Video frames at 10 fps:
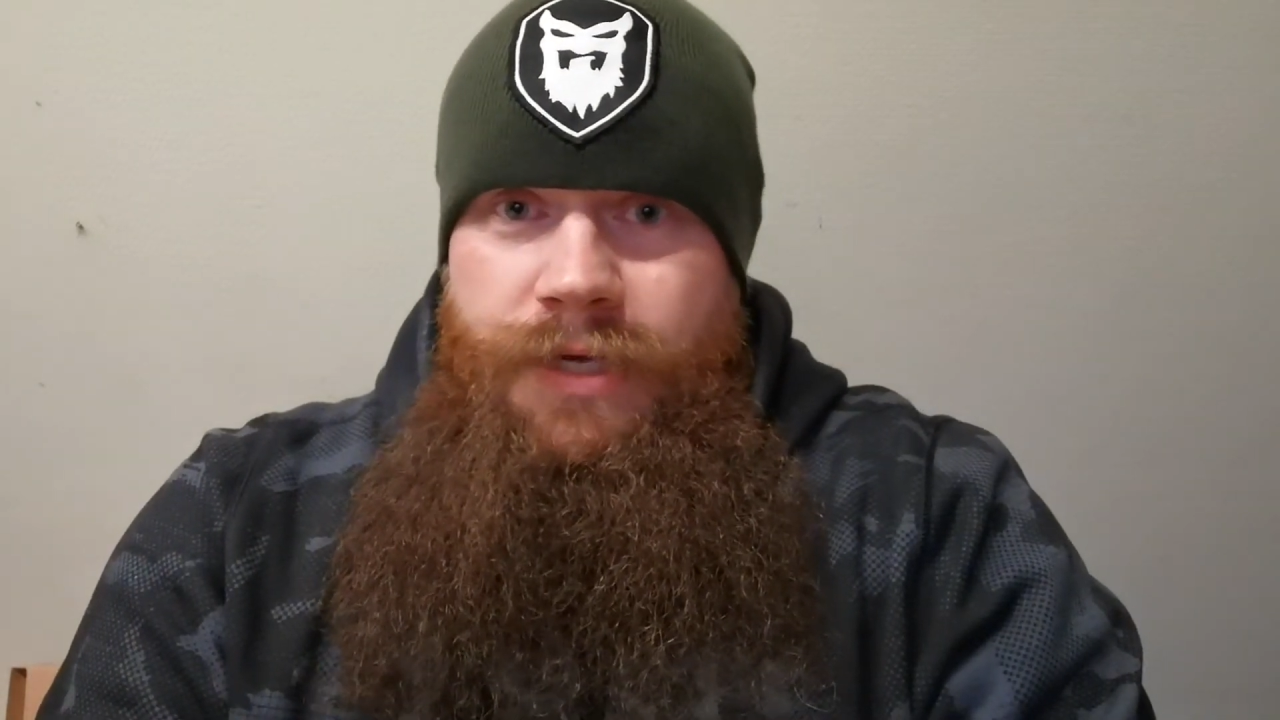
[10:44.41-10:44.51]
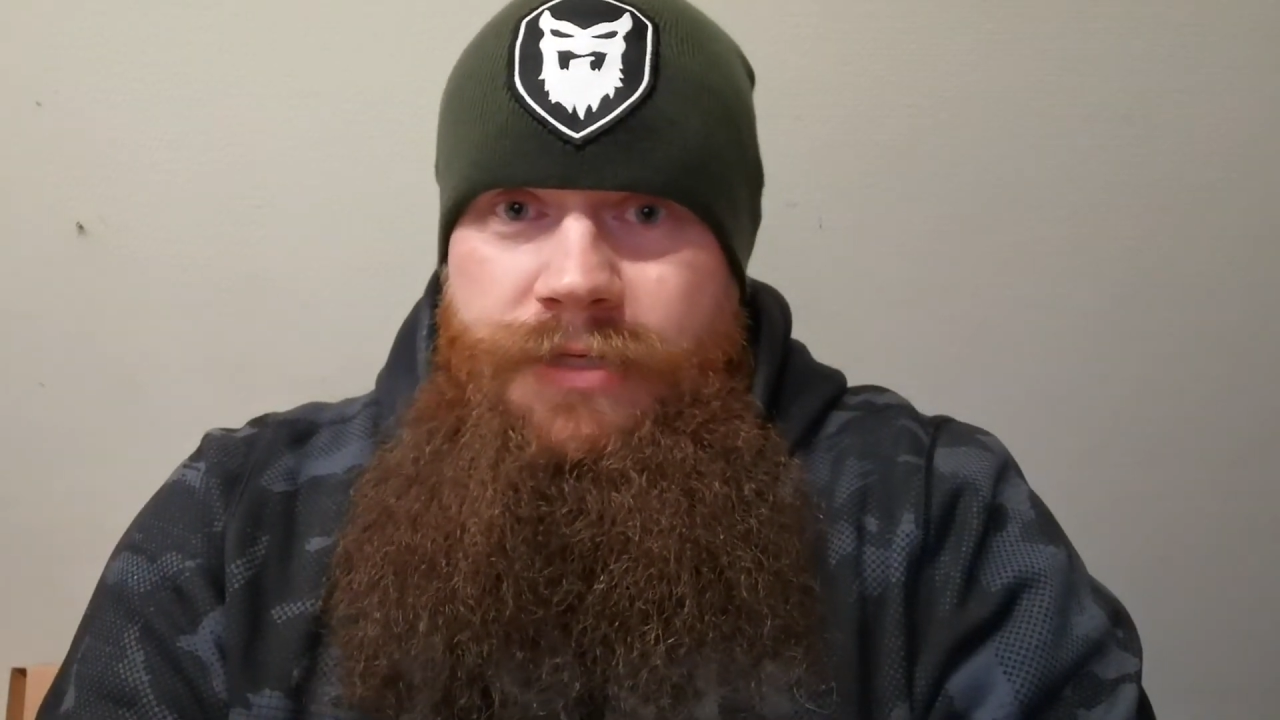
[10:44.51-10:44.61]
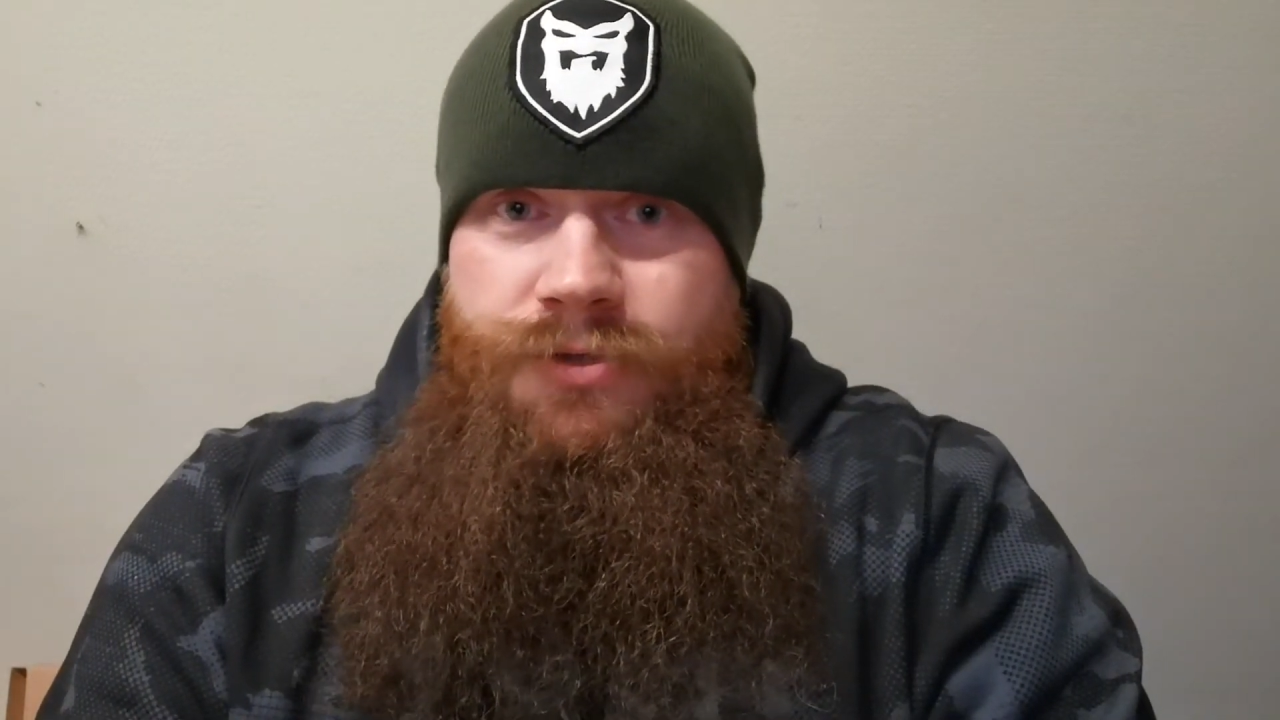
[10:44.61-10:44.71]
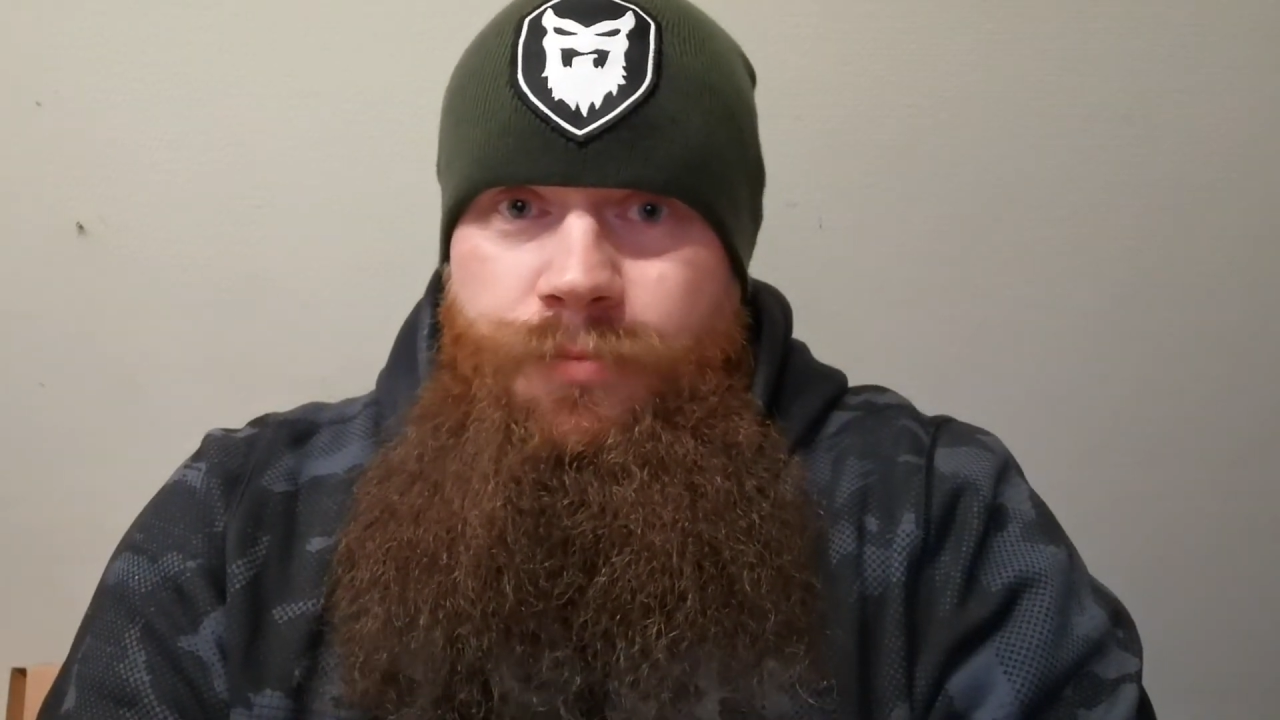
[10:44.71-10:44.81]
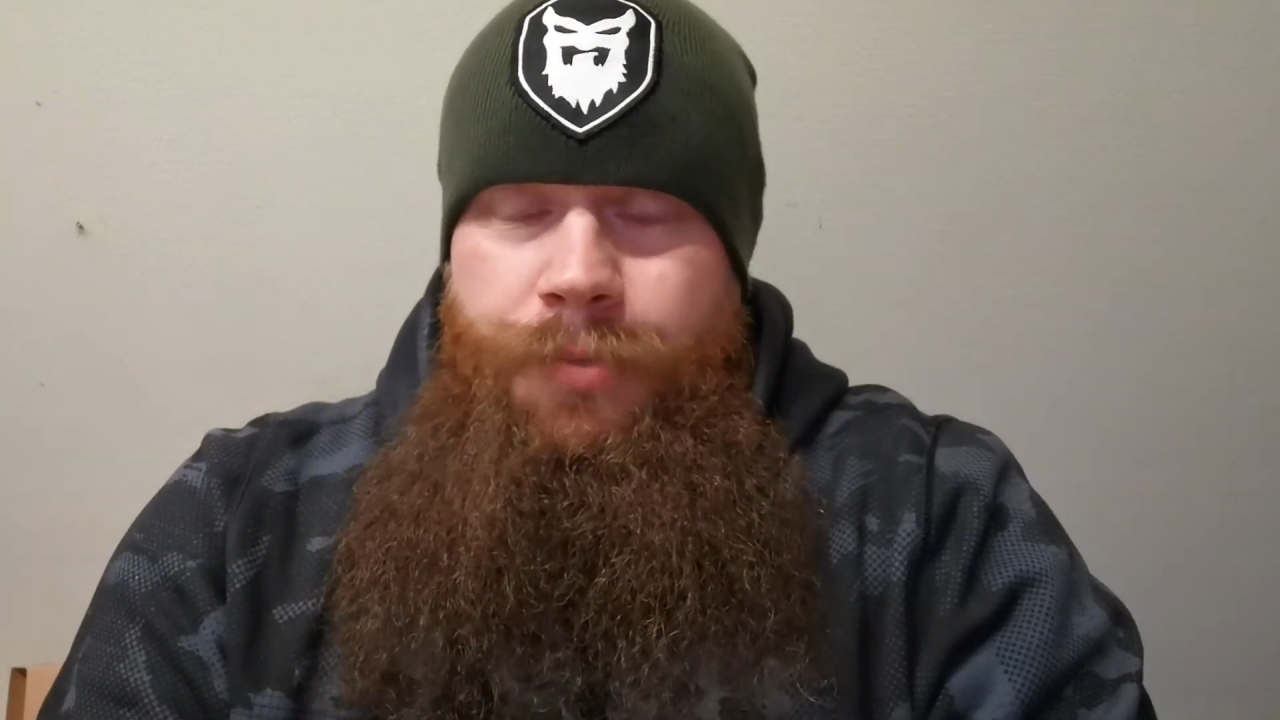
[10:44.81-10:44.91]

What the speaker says: get too